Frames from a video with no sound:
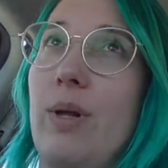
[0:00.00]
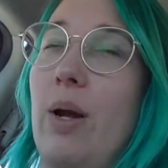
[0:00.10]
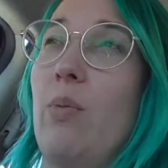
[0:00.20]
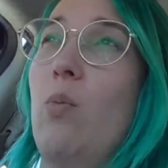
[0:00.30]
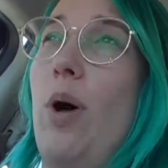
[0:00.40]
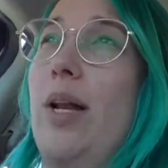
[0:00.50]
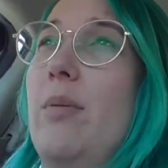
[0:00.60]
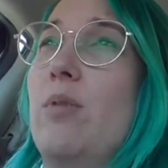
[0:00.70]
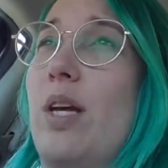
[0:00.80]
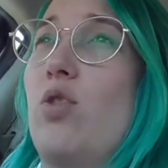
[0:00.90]
Like one
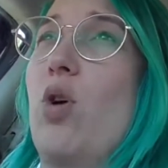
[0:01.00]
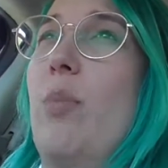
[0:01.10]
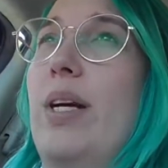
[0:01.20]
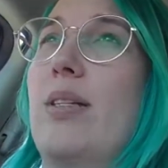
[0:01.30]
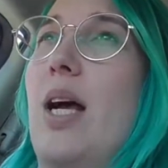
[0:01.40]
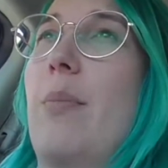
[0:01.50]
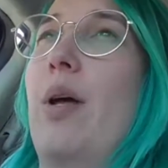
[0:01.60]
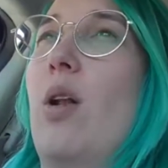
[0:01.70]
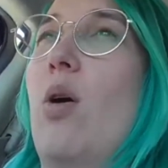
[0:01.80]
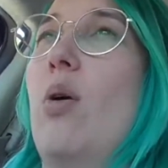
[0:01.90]
of them's like so big it's like a
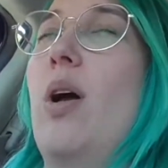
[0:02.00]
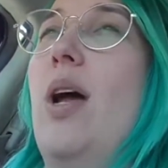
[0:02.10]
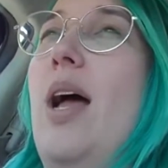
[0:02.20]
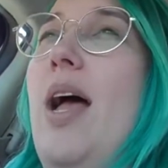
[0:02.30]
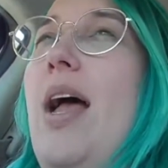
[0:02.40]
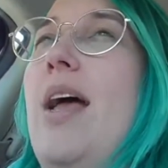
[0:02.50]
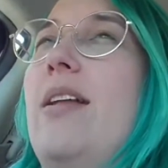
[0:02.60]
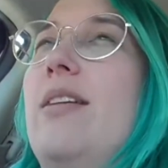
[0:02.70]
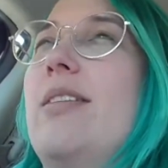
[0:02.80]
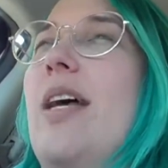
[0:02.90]
pillow,
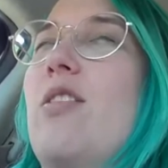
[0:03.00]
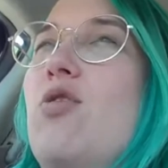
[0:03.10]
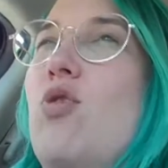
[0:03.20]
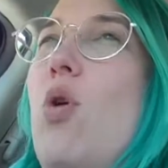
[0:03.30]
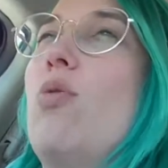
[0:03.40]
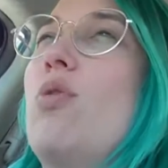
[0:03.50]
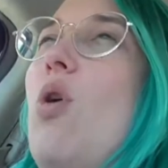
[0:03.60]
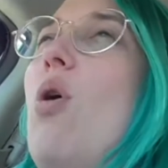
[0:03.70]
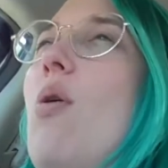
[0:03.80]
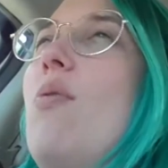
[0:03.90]
and it's like so
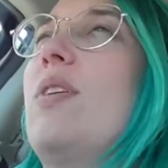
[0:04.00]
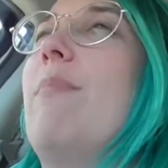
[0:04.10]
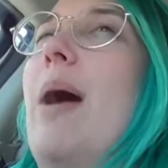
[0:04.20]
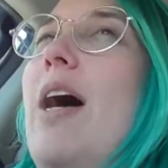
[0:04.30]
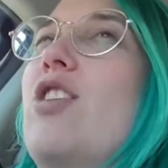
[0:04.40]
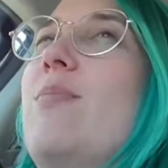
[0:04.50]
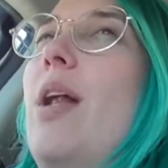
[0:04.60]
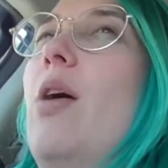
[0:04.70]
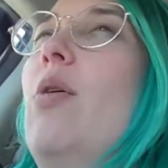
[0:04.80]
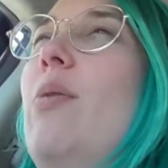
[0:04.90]
soft and
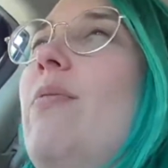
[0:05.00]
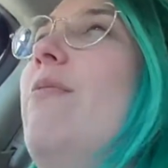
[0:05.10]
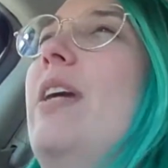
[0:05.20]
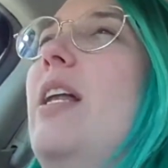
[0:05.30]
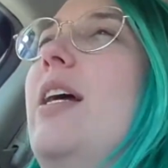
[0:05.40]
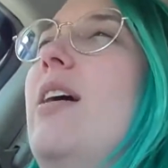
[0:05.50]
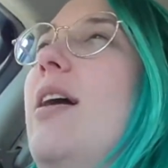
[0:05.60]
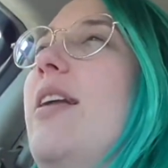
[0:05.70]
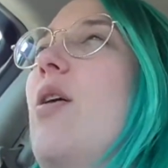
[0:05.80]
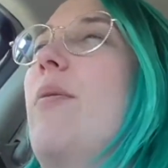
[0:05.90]
marshmallow feeling.
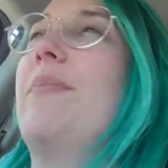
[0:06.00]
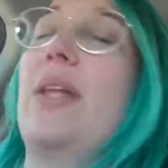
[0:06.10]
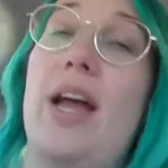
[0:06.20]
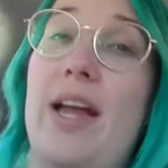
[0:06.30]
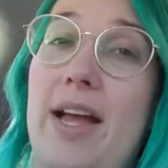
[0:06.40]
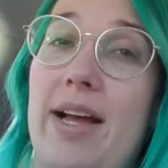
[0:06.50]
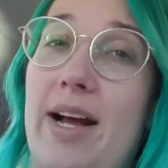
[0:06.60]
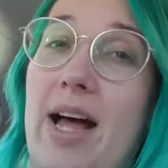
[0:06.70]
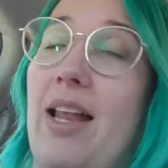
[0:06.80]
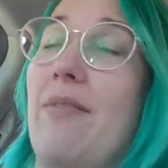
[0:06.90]
I don't
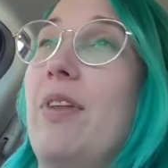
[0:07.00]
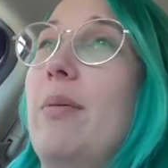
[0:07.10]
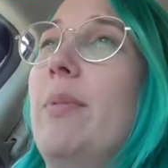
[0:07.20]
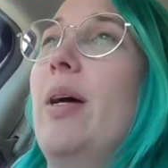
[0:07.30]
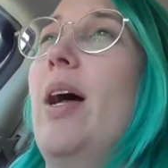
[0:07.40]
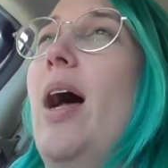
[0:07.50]
know, I love them.